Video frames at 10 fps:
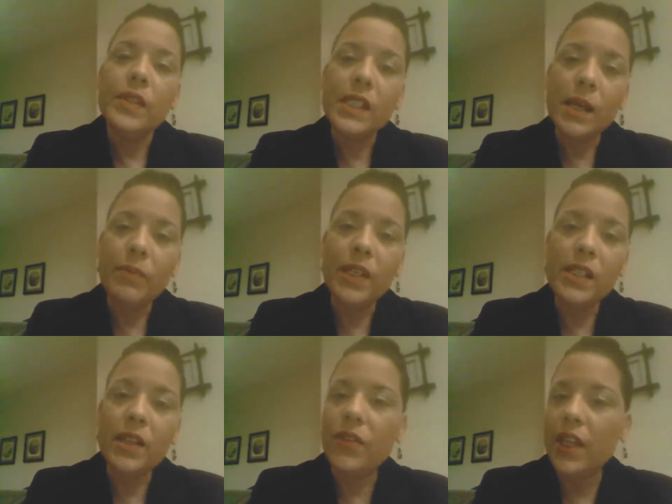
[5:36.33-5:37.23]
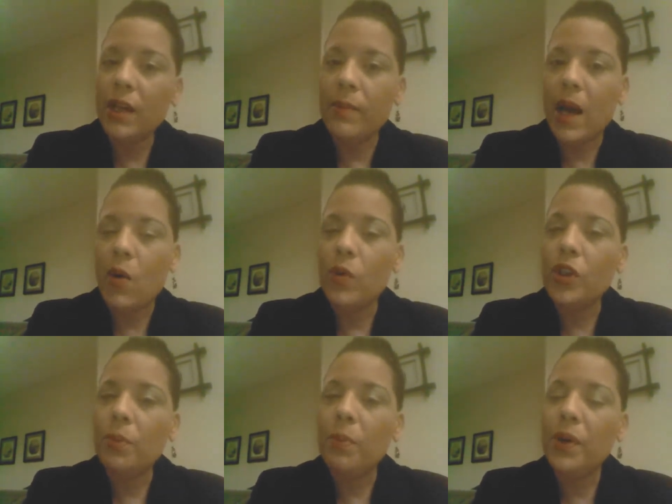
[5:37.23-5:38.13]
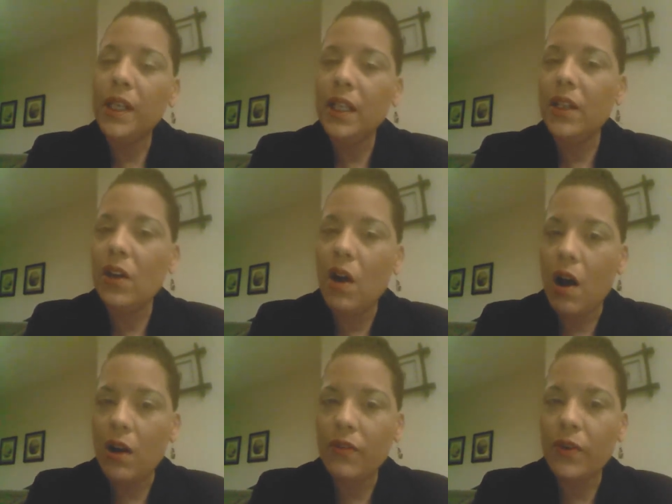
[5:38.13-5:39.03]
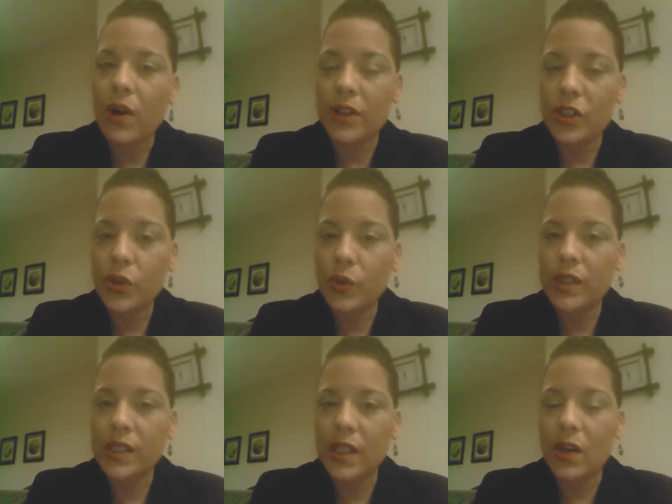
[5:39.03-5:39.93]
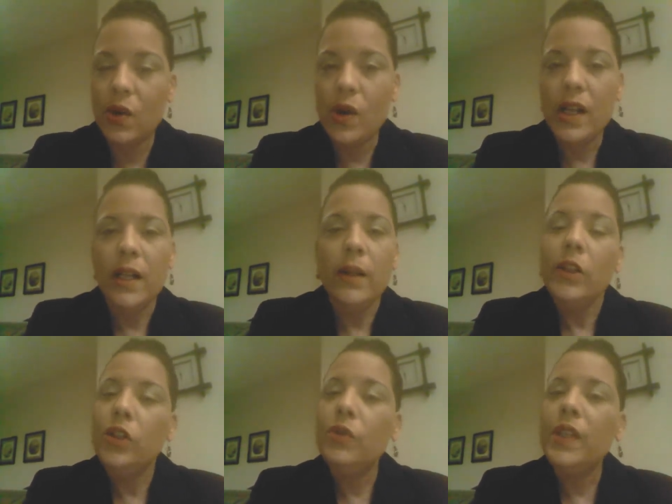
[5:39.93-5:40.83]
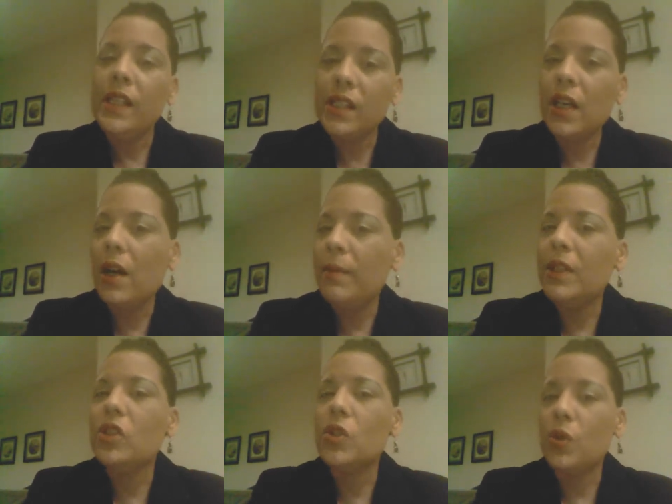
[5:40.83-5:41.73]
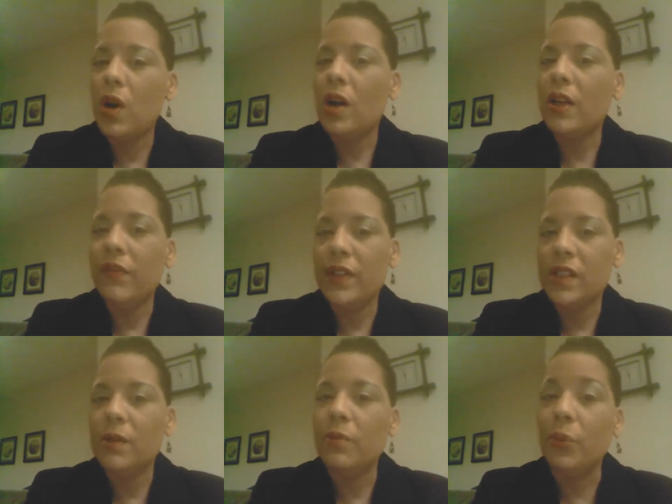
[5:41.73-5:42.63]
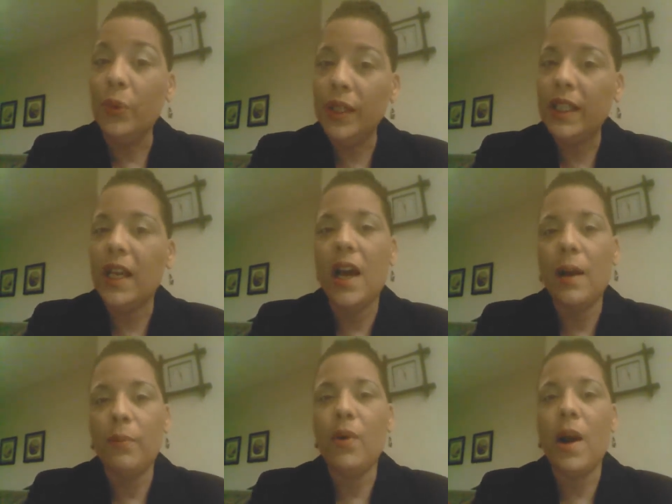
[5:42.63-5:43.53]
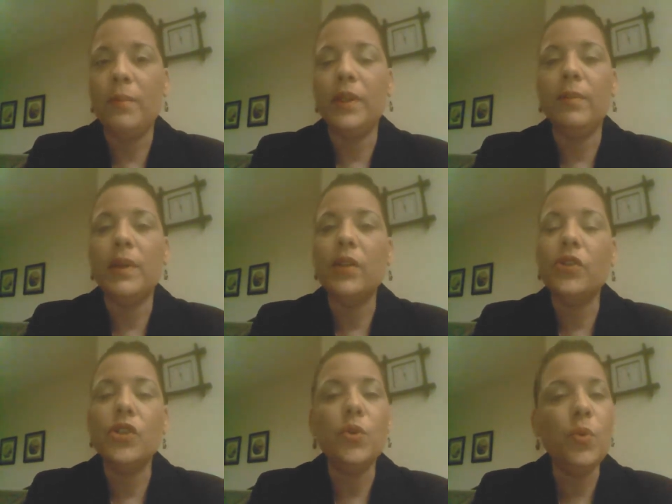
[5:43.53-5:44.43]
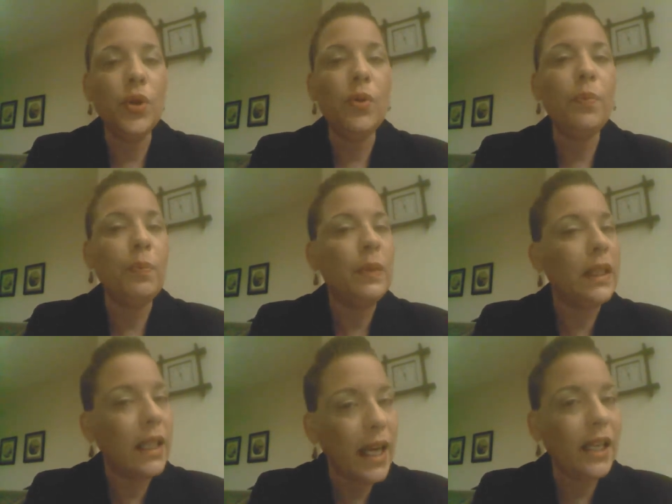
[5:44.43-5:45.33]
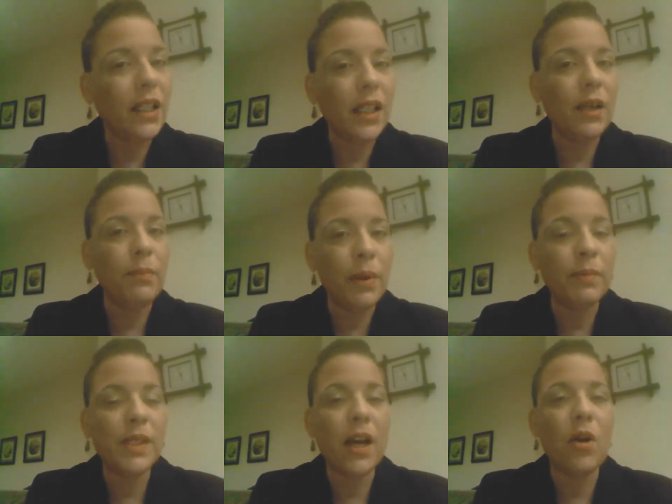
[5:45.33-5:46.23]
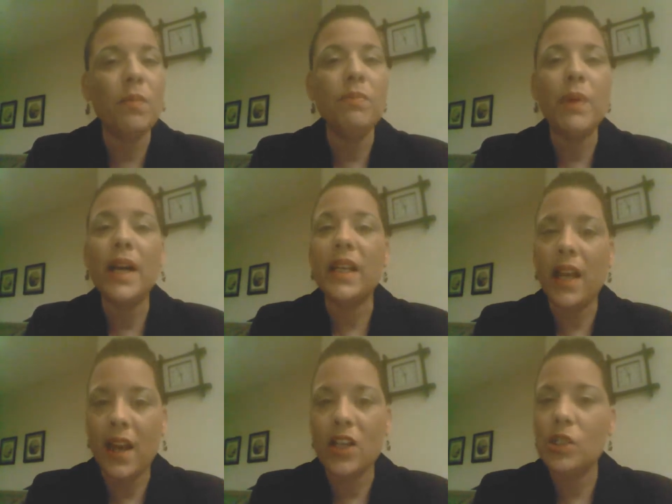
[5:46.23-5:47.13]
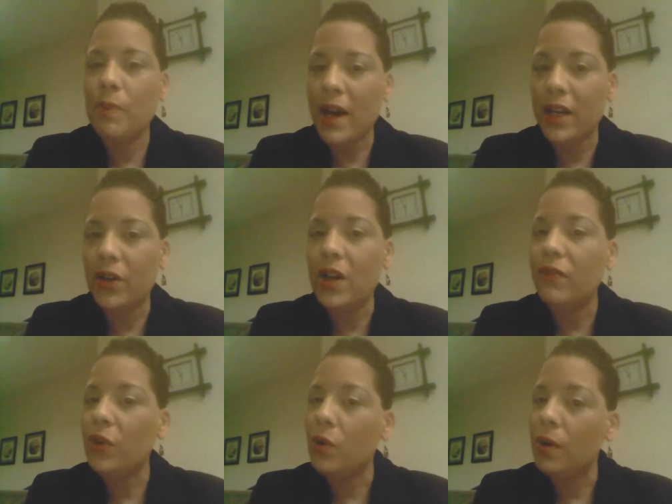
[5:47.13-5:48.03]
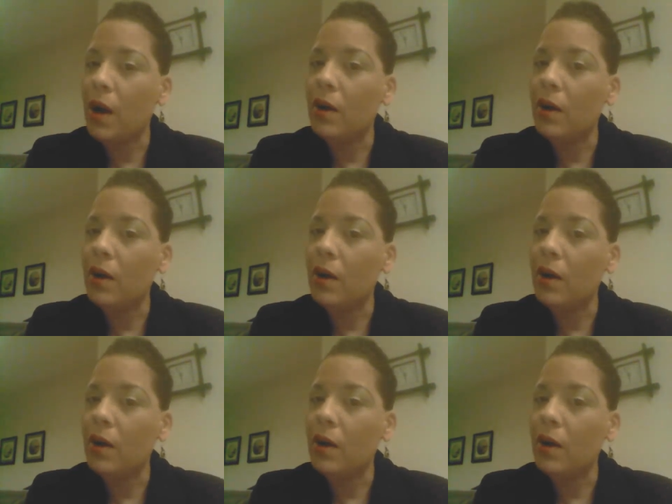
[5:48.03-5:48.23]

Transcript: something to think about when you're putting in an offer on a short sale, you need to come in strong if it's a really hot property, because you will likely get bumped out by a cash buyer if you're